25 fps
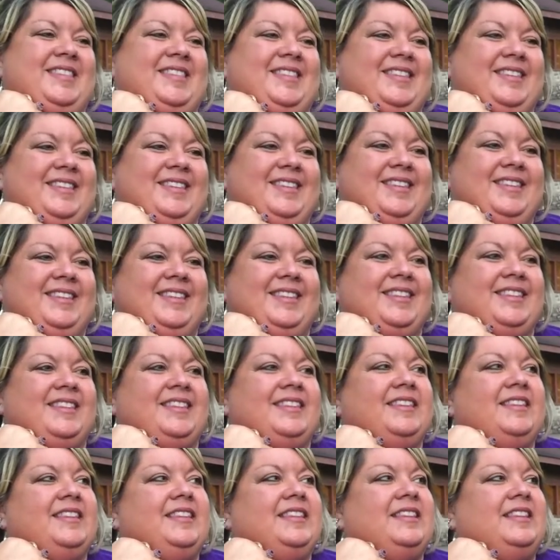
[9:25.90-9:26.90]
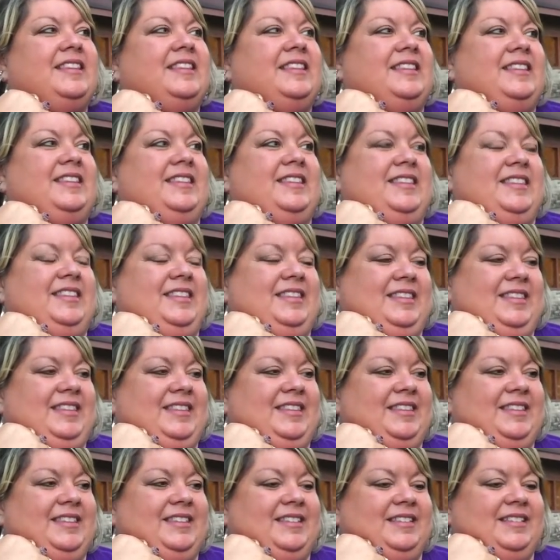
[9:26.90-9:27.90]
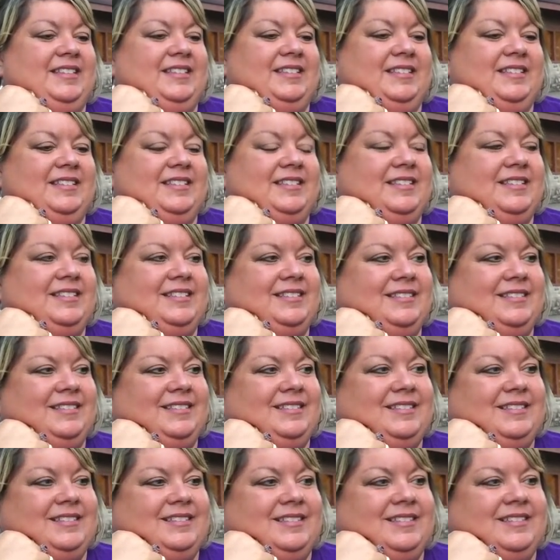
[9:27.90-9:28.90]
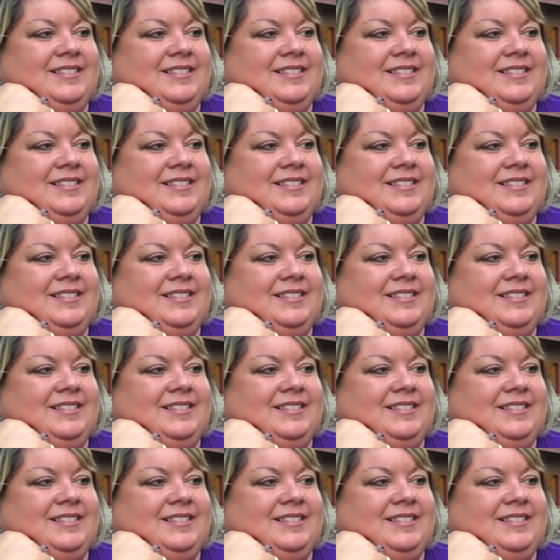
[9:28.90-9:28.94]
[no speech]